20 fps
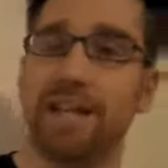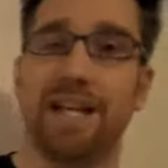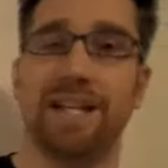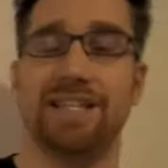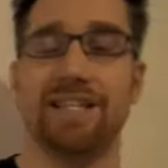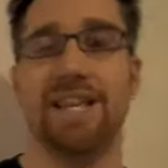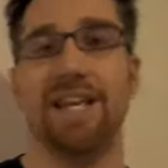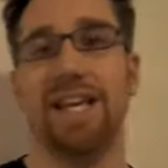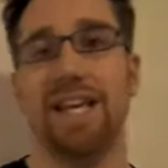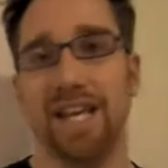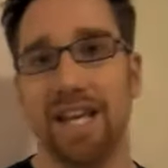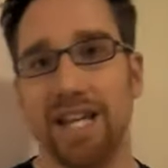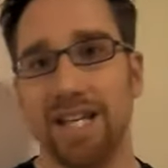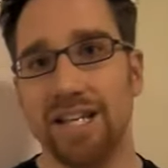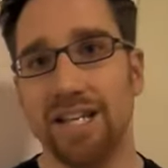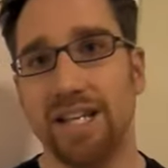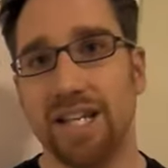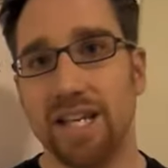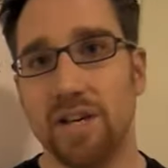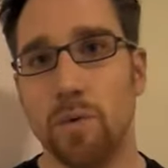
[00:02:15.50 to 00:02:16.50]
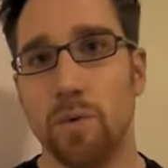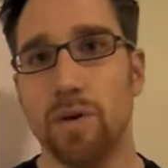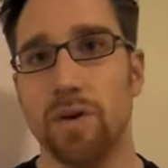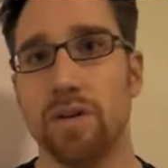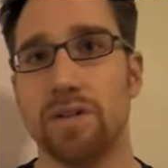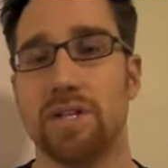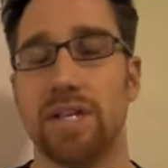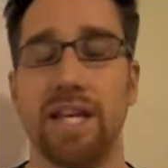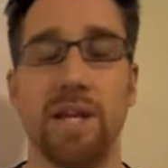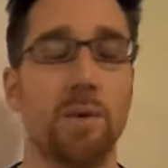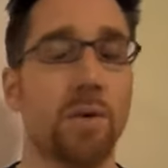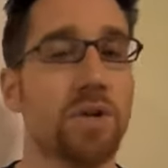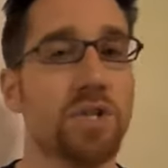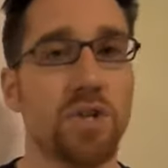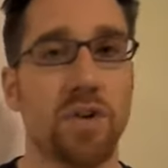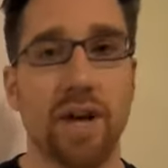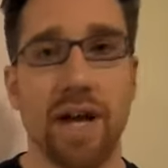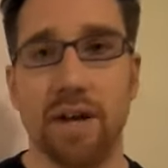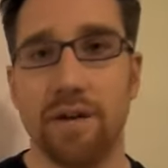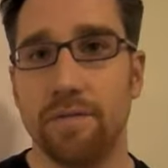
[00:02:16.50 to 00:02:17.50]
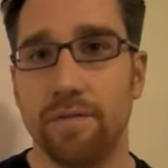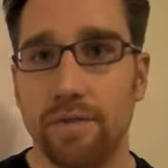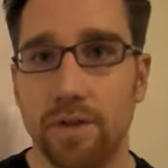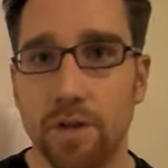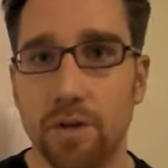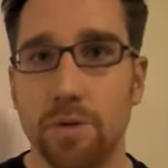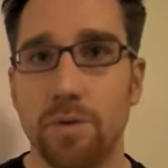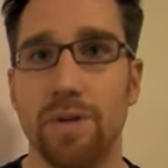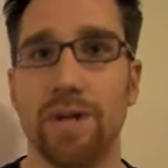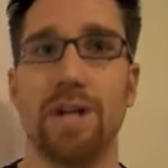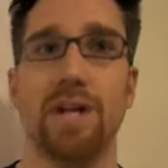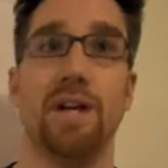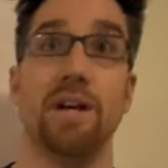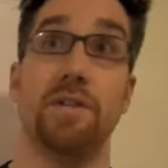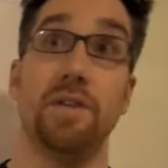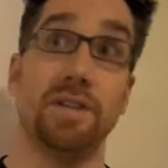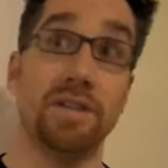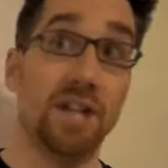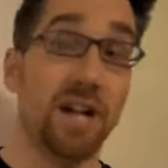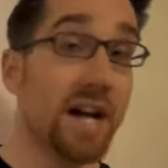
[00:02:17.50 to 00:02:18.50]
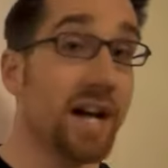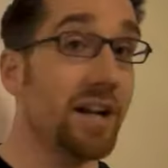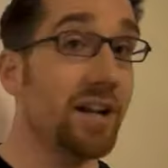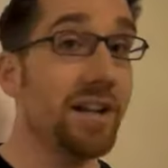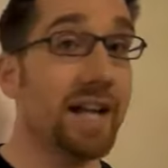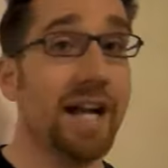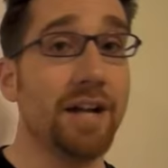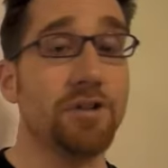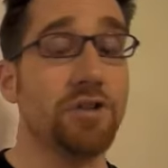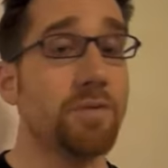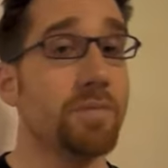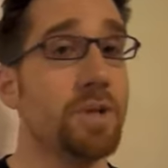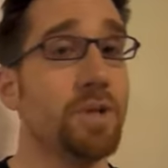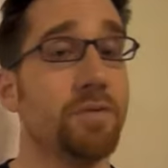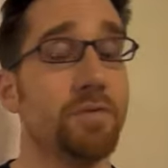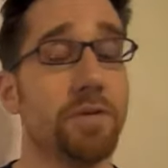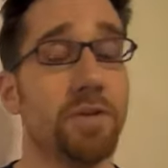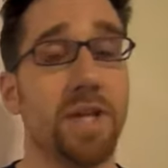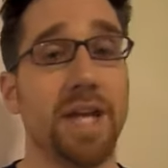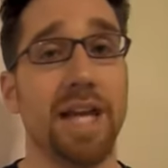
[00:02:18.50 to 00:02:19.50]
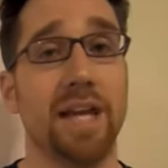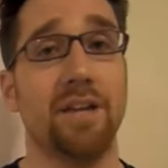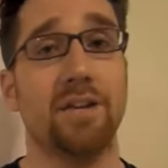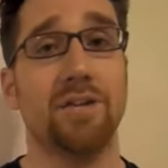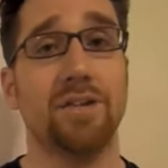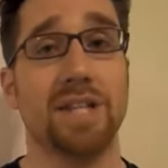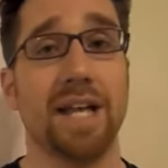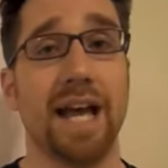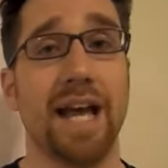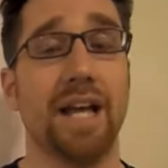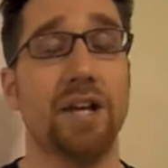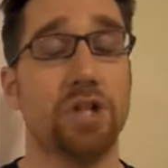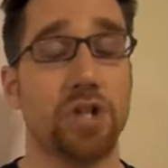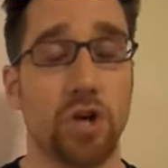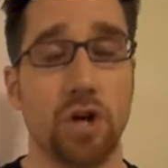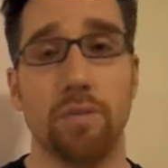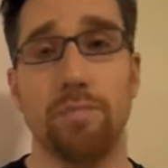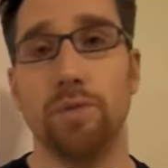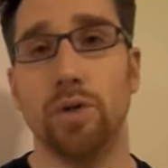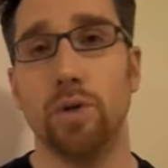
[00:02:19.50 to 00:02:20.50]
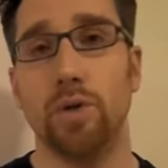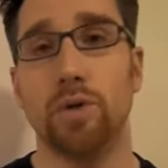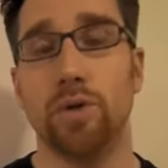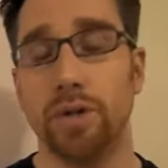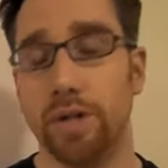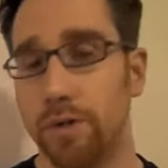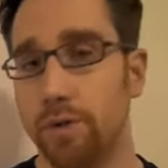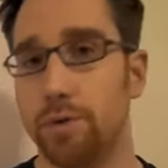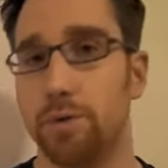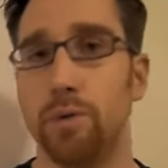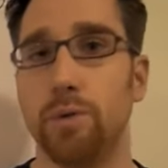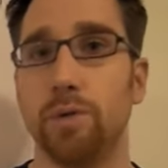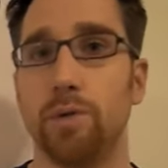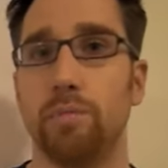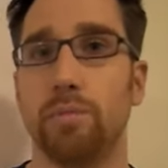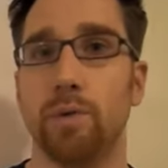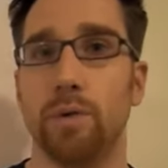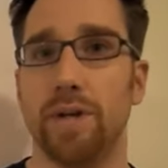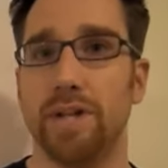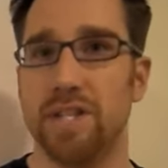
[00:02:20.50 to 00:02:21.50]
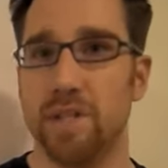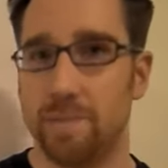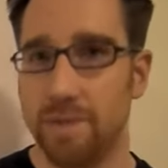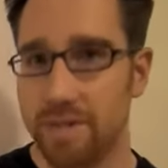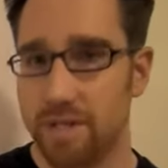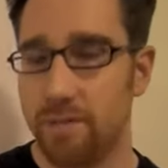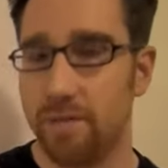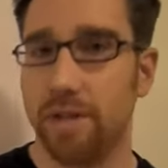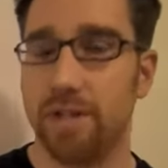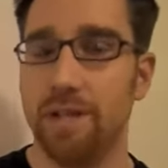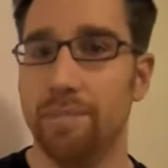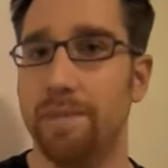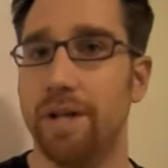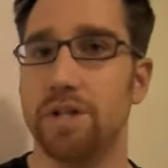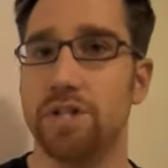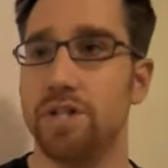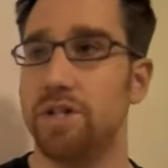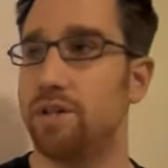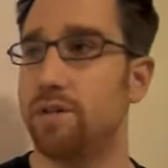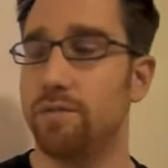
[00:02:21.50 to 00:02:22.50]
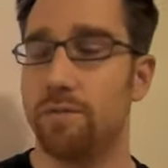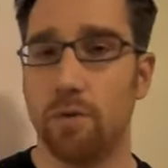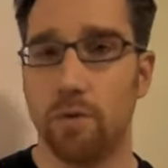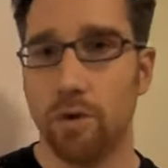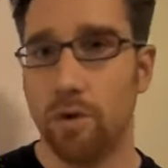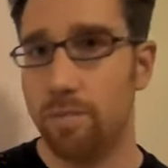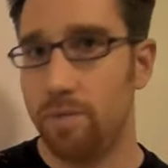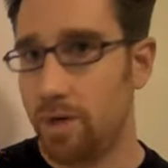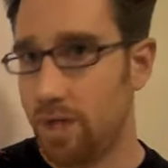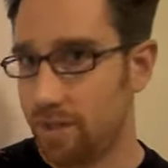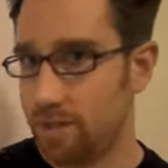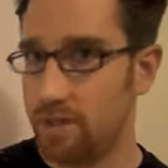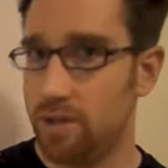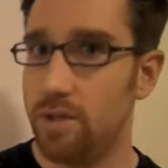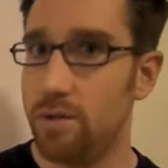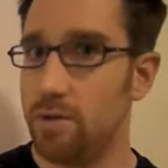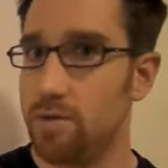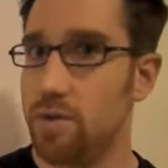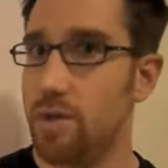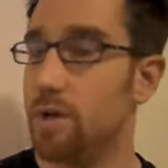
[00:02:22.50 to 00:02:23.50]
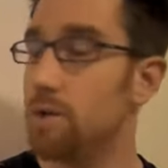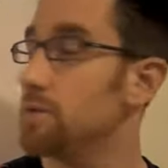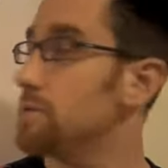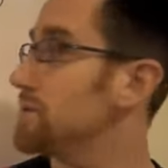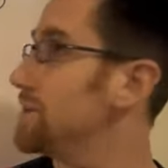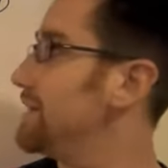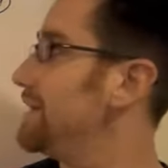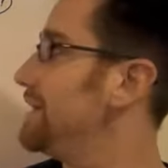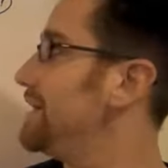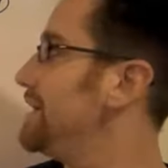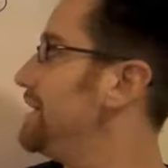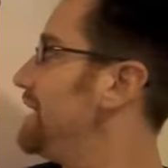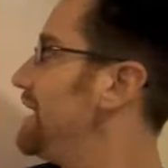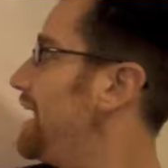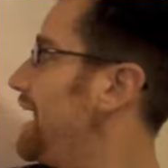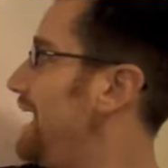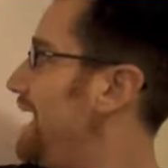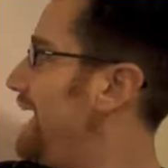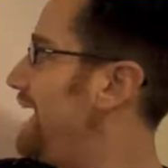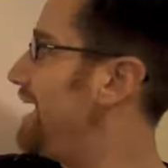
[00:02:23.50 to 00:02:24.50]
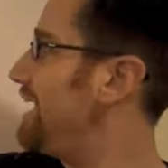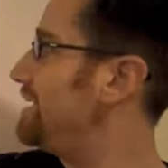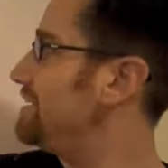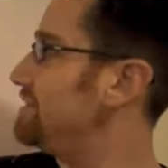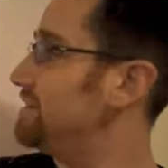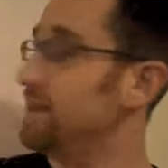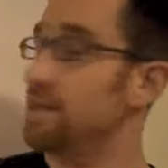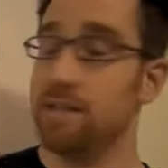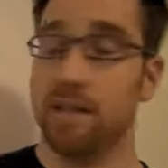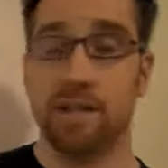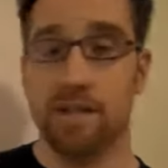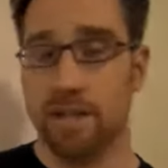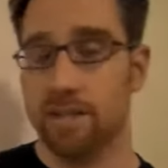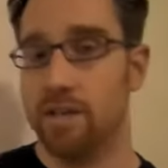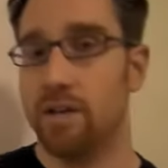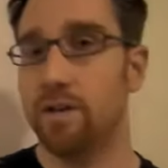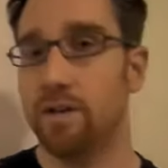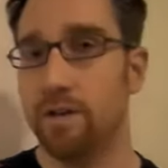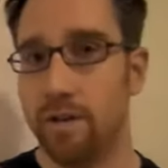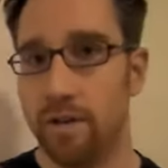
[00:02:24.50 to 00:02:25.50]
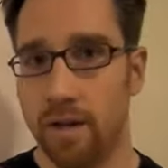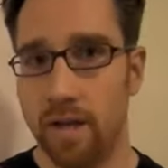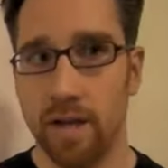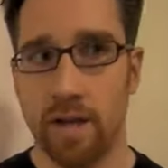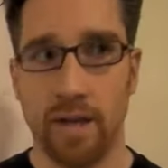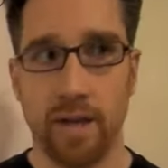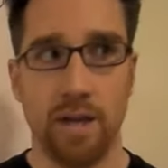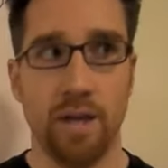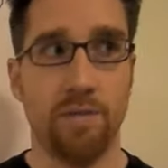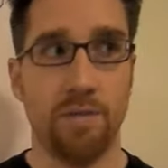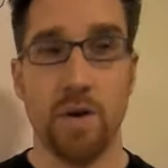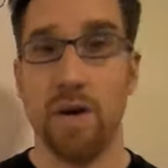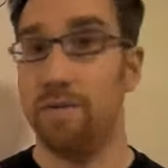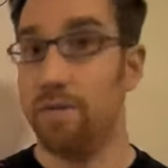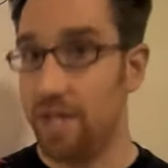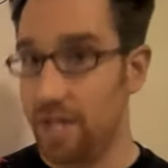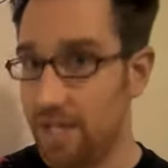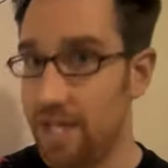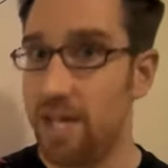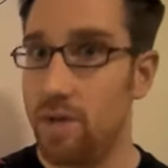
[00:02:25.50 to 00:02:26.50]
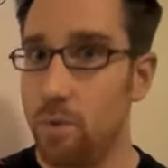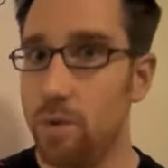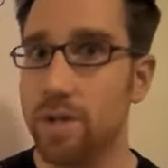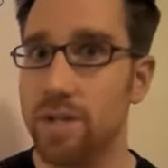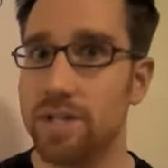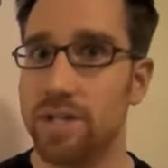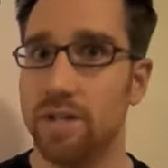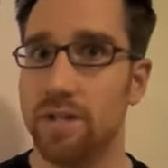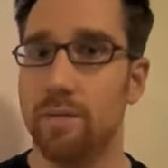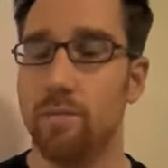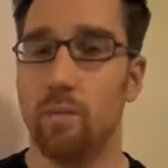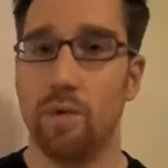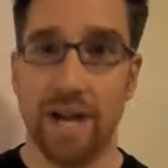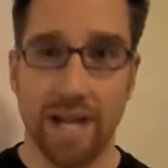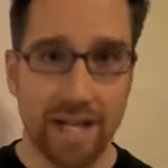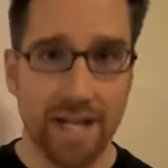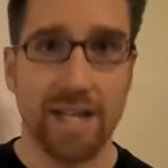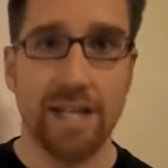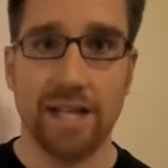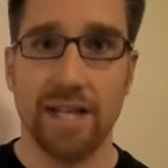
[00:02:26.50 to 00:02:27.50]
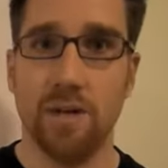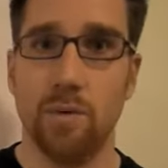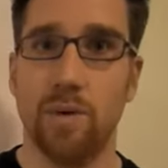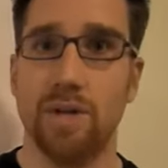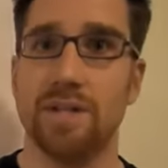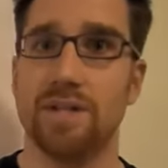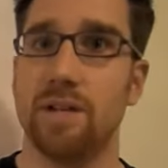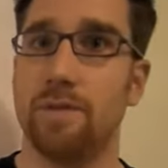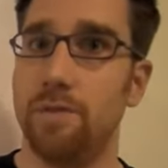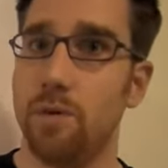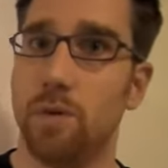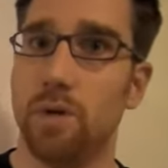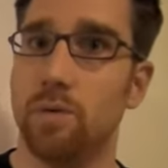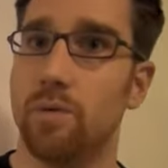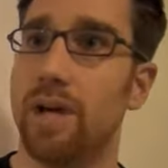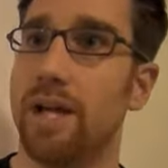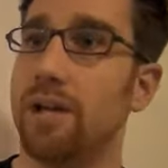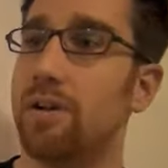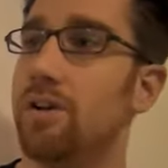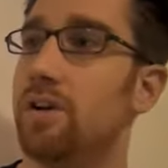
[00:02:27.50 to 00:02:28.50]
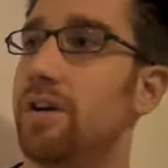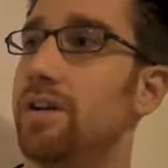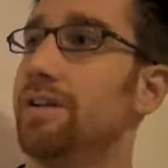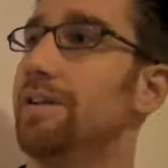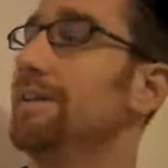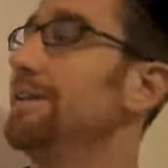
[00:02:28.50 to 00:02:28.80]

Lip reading: it's hidden keywords, keywords that are out of view, the title attribute for the anchor tag. John Mueller, another Google employee, specifically mentioned in a forum not to use those. And if you have any keywords in them, ranking keywords, stuff you can rank on,